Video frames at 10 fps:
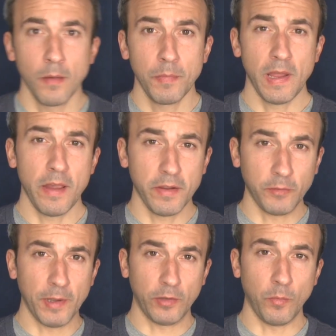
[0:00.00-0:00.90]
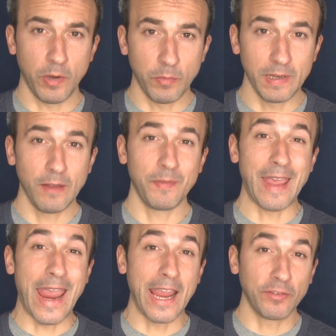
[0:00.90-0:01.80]
But how do you expect to win when even
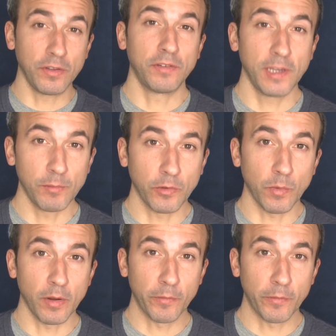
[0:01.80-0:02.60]
the ace of your team doesn't want